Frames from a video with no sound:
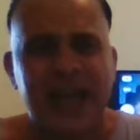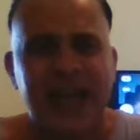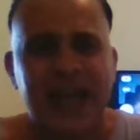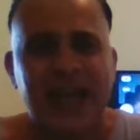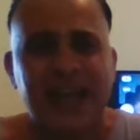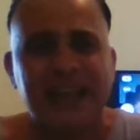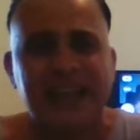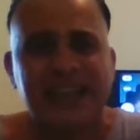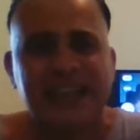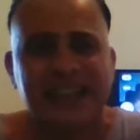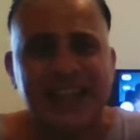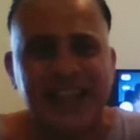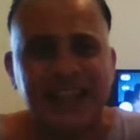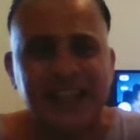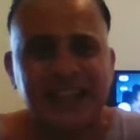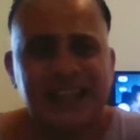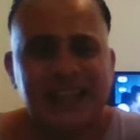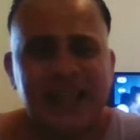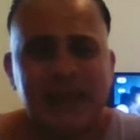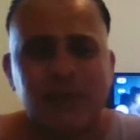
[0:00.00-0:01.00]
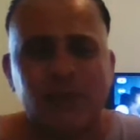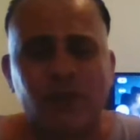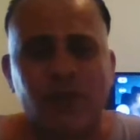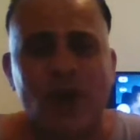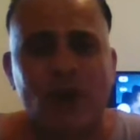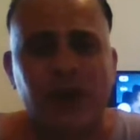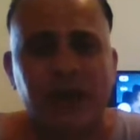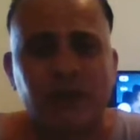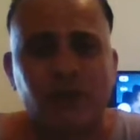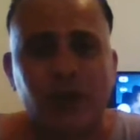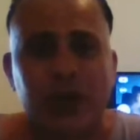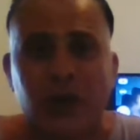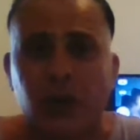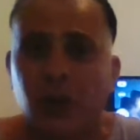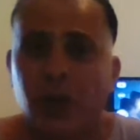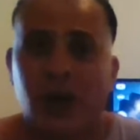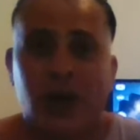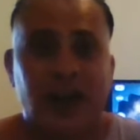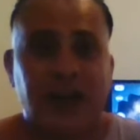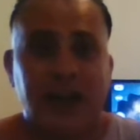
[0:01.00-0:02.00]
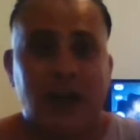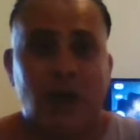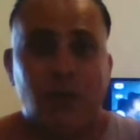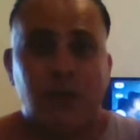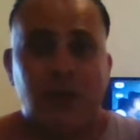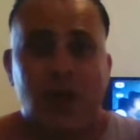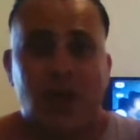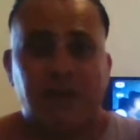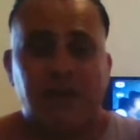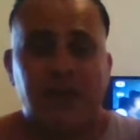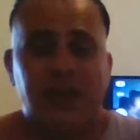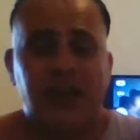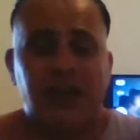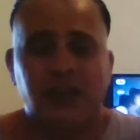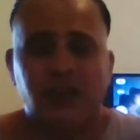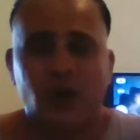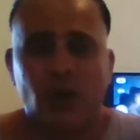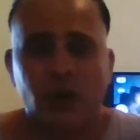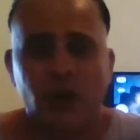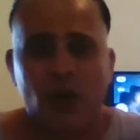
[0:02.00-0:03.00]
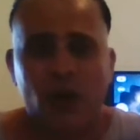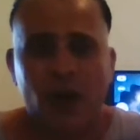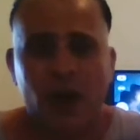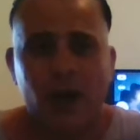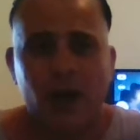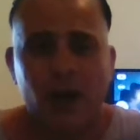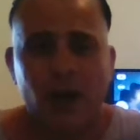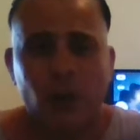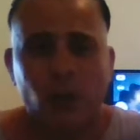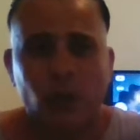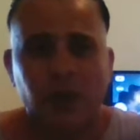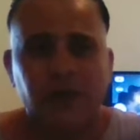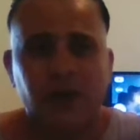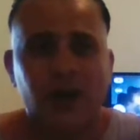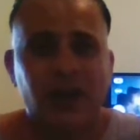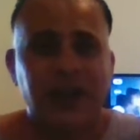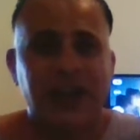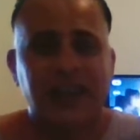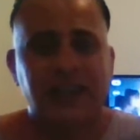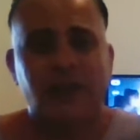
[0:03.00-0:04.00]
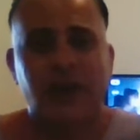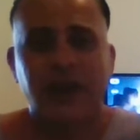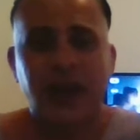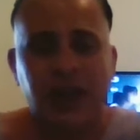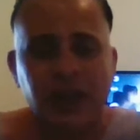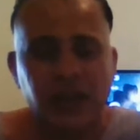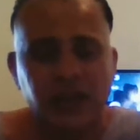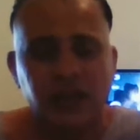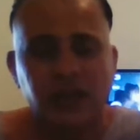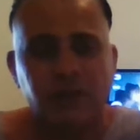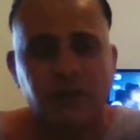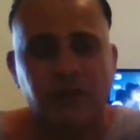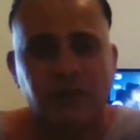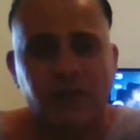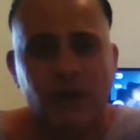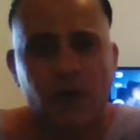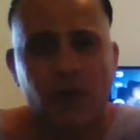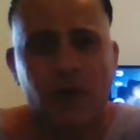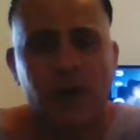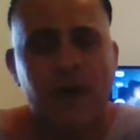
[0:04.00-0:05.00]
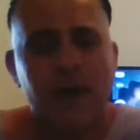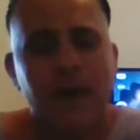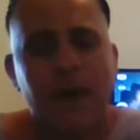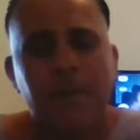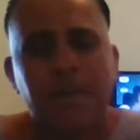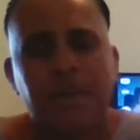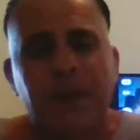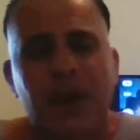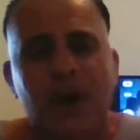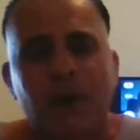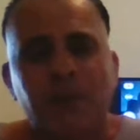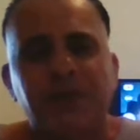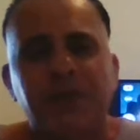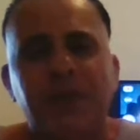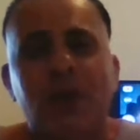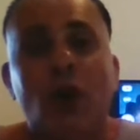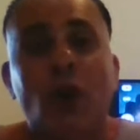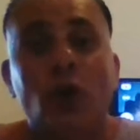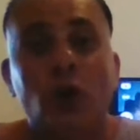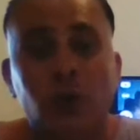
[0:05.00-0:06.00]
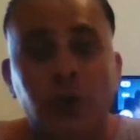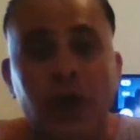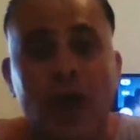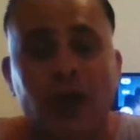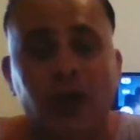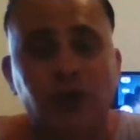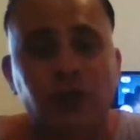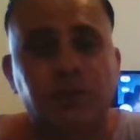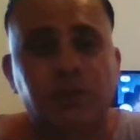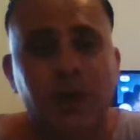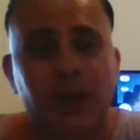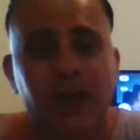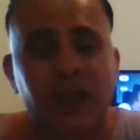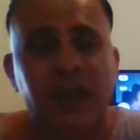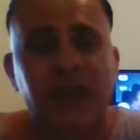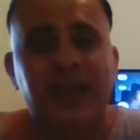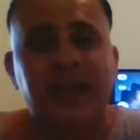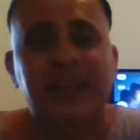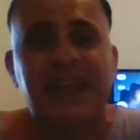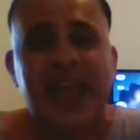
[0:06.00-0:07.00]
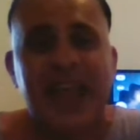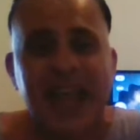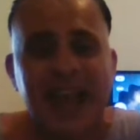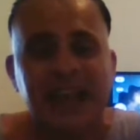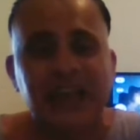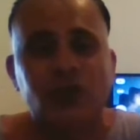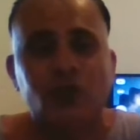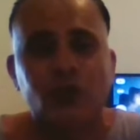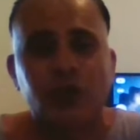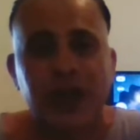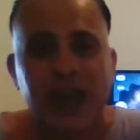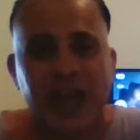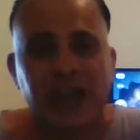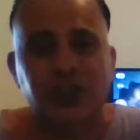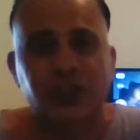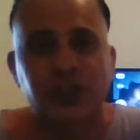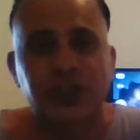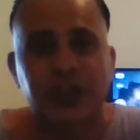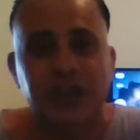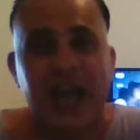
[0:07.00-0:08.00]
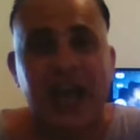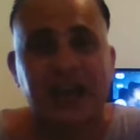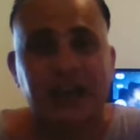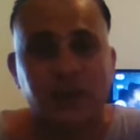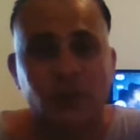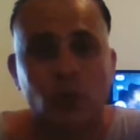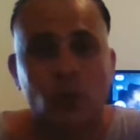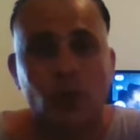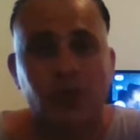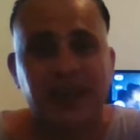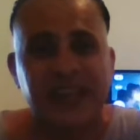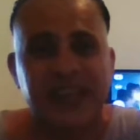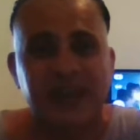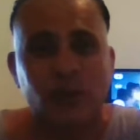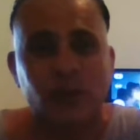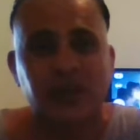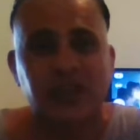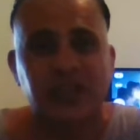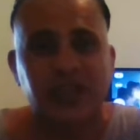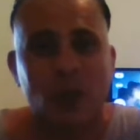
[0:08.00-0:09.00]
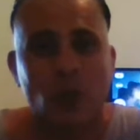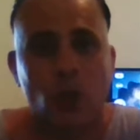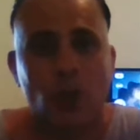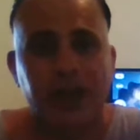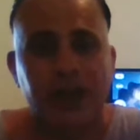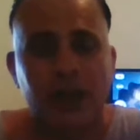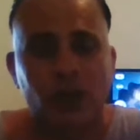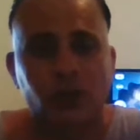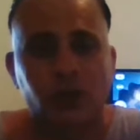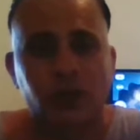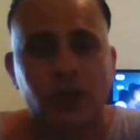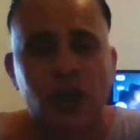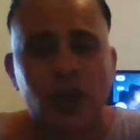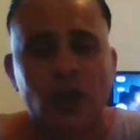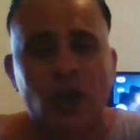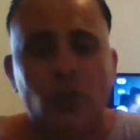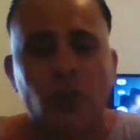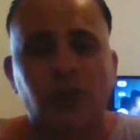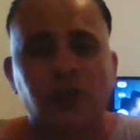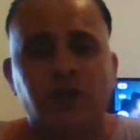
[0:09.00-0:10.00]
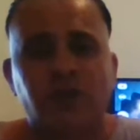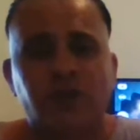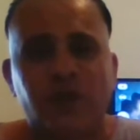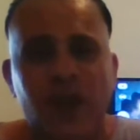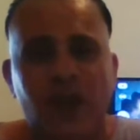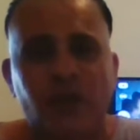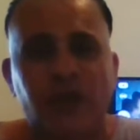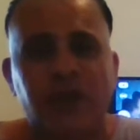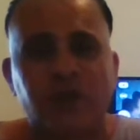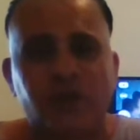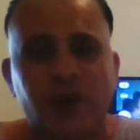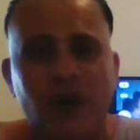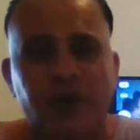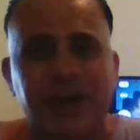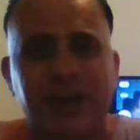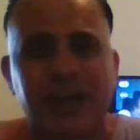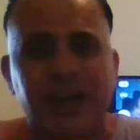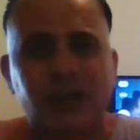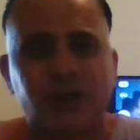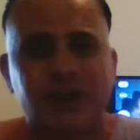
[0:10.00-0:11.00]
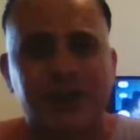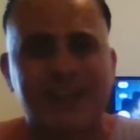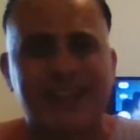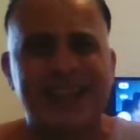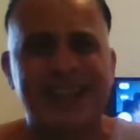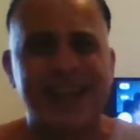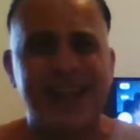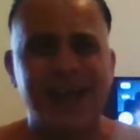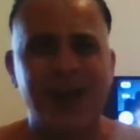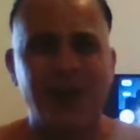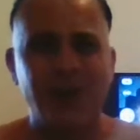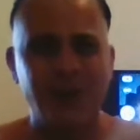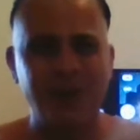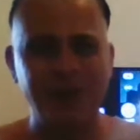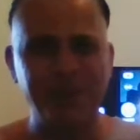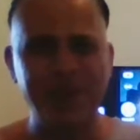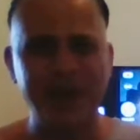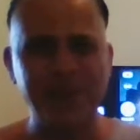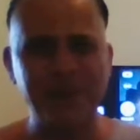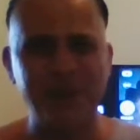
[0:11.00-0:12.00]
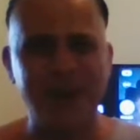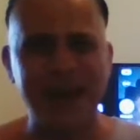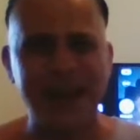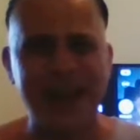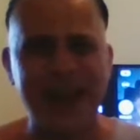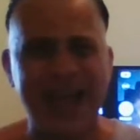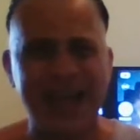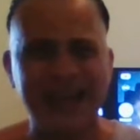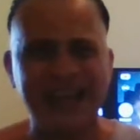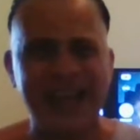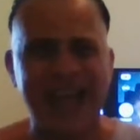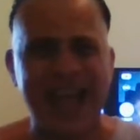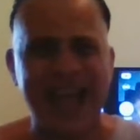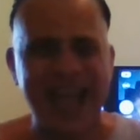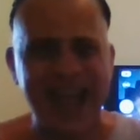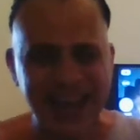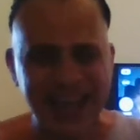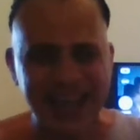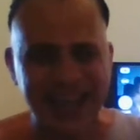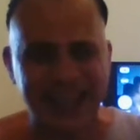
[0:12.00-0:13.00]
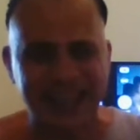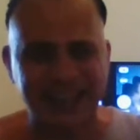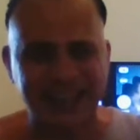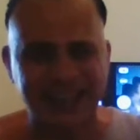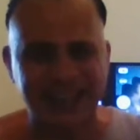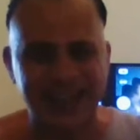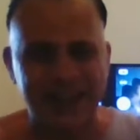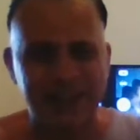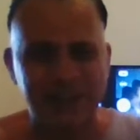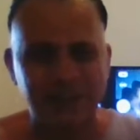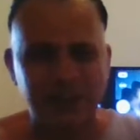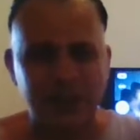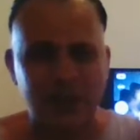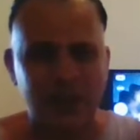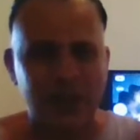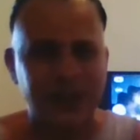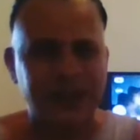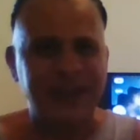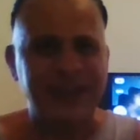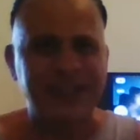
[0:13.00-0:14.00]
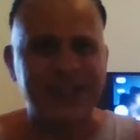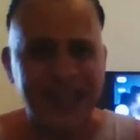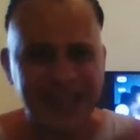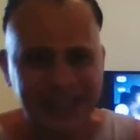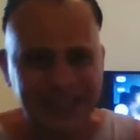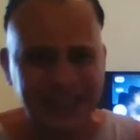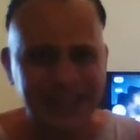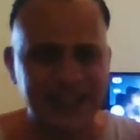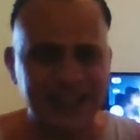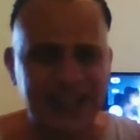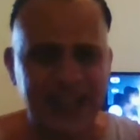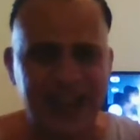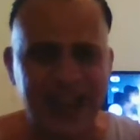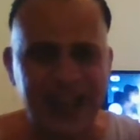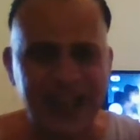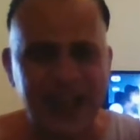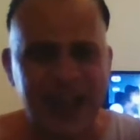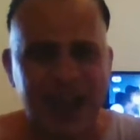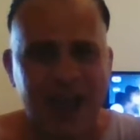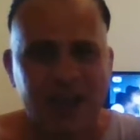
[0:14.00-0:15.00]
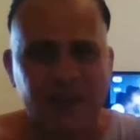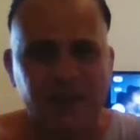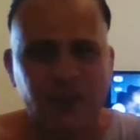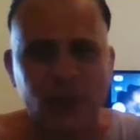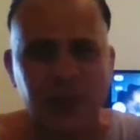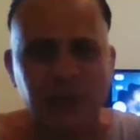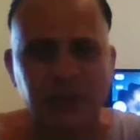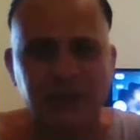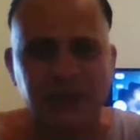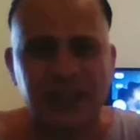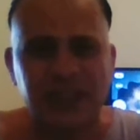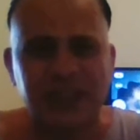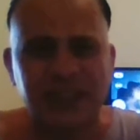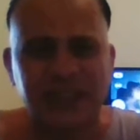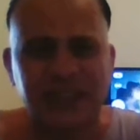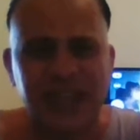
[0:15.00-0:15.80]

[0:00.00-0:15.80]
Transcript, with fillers: and it does seem very real. I don't know if it is or not. Um, we've heard explanations before, but who knows? But yeah, Ellie's reaction to Adam walking in with someone else was very, very interesting. But what about my lad Alex? Yesterday, I thought he was going to